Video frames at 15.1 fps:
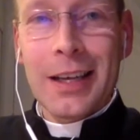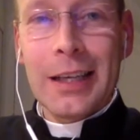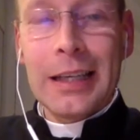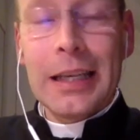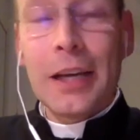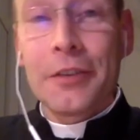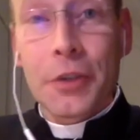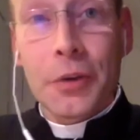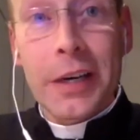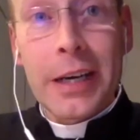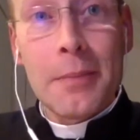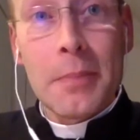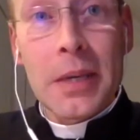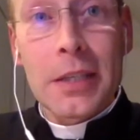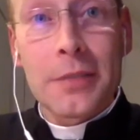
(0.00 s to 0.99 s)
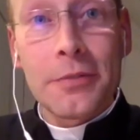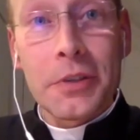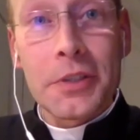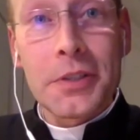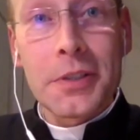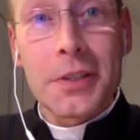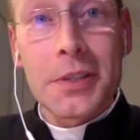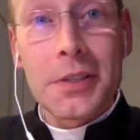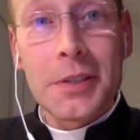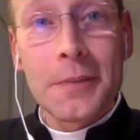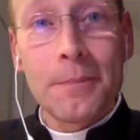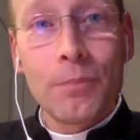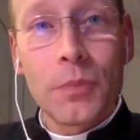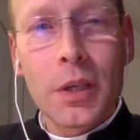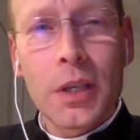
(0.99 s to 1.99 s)
love your enemies, for instance,
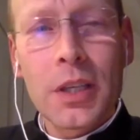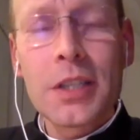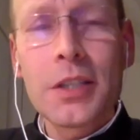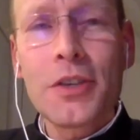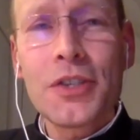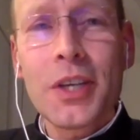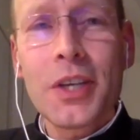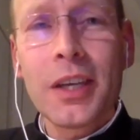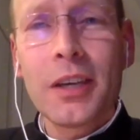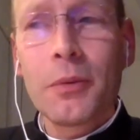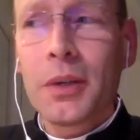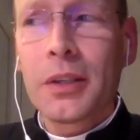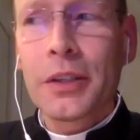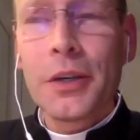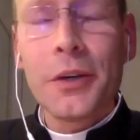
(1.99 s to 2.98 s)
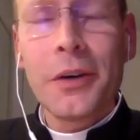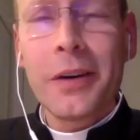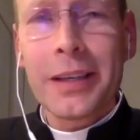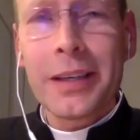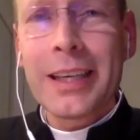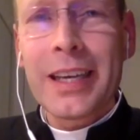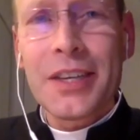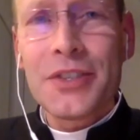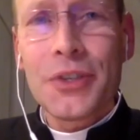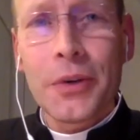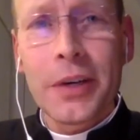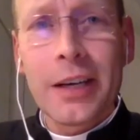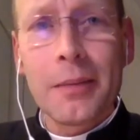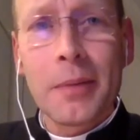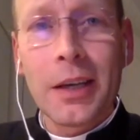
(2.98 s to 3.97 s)
he's not saying, well, go and kiss
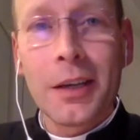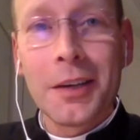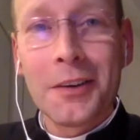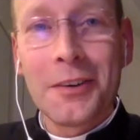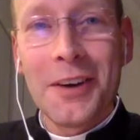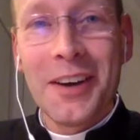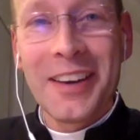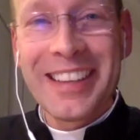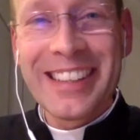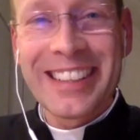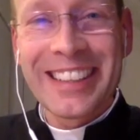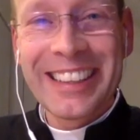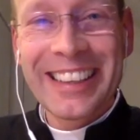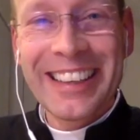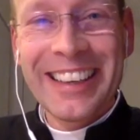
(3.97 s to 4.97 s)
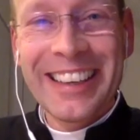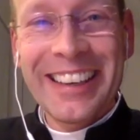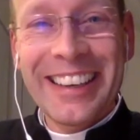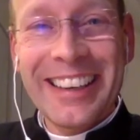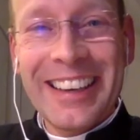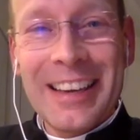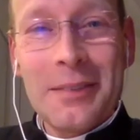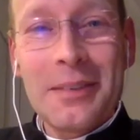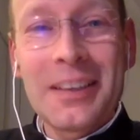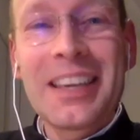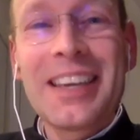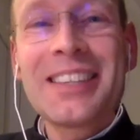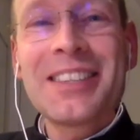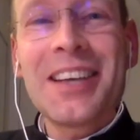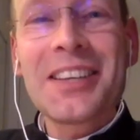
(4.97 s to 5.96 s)
your enemy, right? But
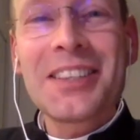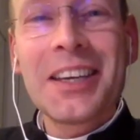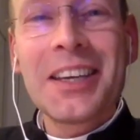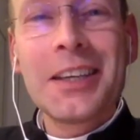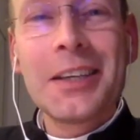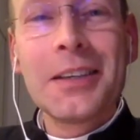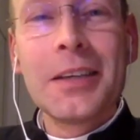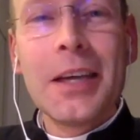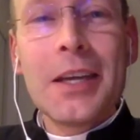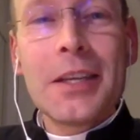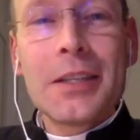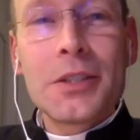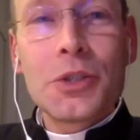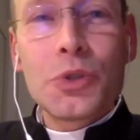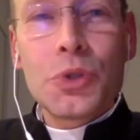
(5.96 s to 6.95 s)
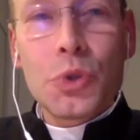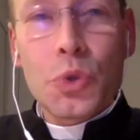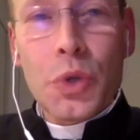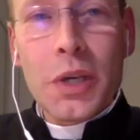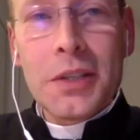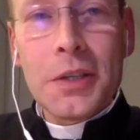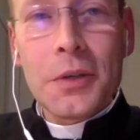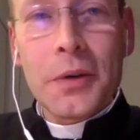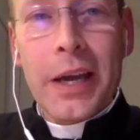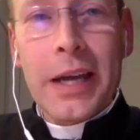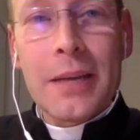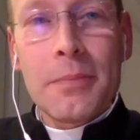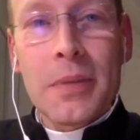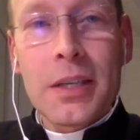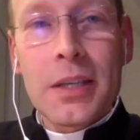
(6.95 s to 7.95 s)
he's asking you, treat your
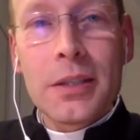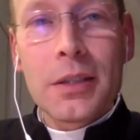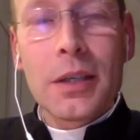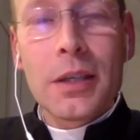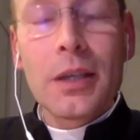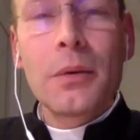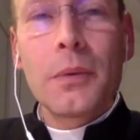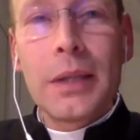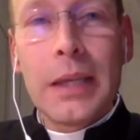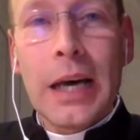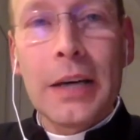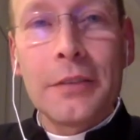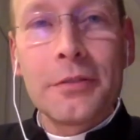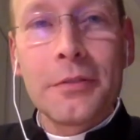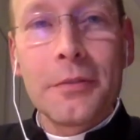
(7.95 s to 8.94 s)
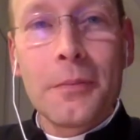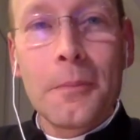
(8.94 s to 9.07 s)
enemies with love.